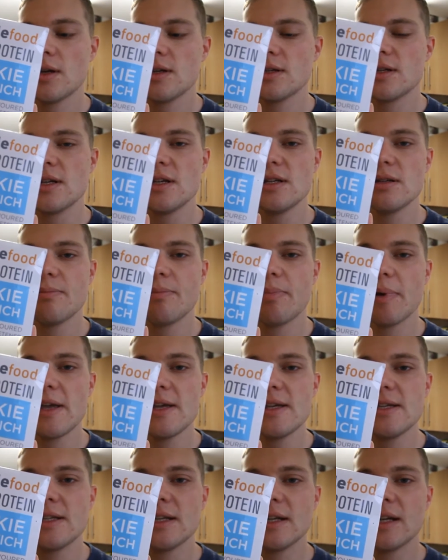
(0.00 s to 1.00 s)
So these are
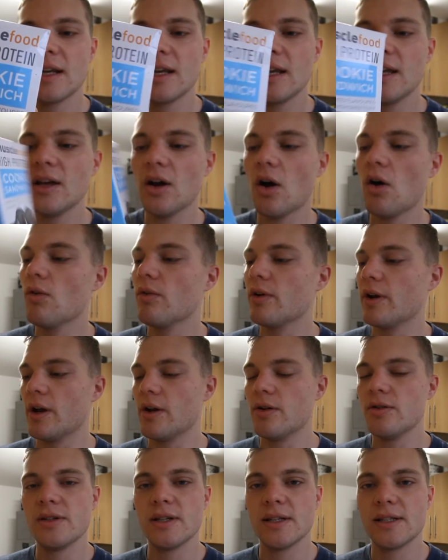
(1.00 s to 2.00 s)
basically
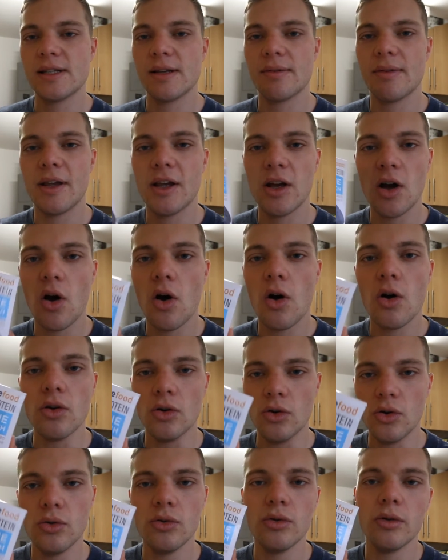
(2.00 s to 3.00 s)
Oreos, except they
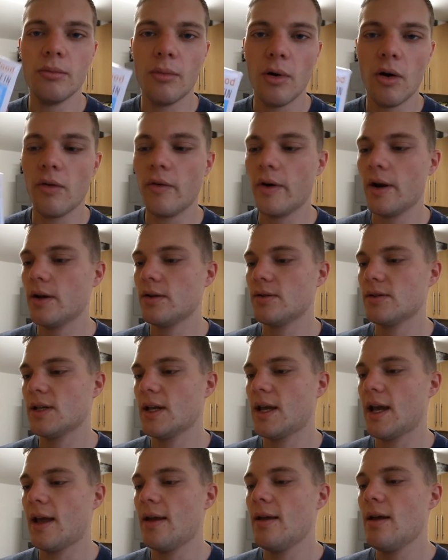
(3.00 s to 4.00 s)
can't call them Oreos,
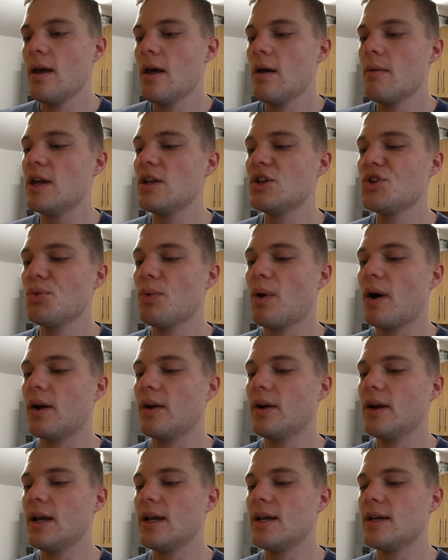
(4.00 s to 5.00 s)
okay? Each
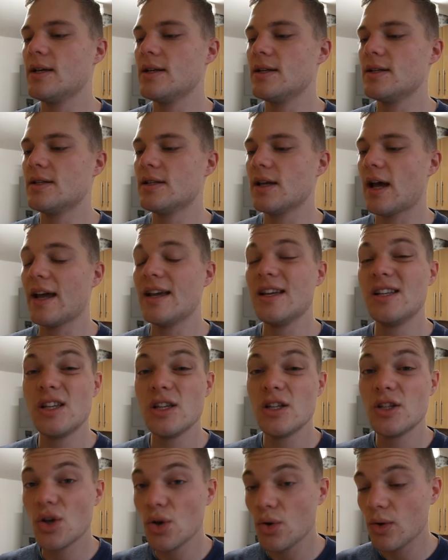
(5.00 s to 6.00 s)
one is
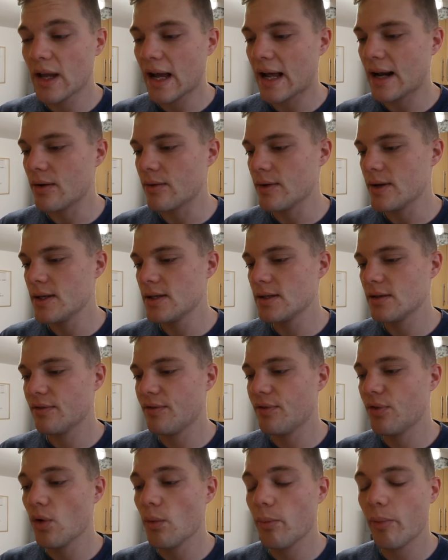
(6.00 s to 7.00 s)
82 calories,
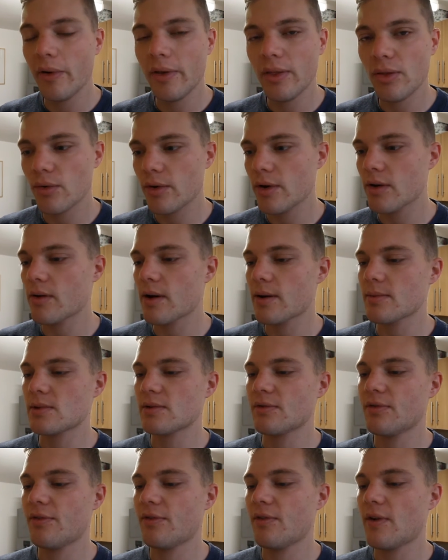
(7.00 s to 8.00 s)
4.3 grams
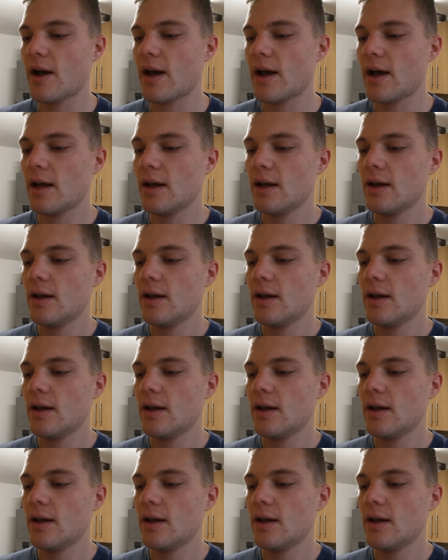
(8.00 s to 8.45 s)
of fat,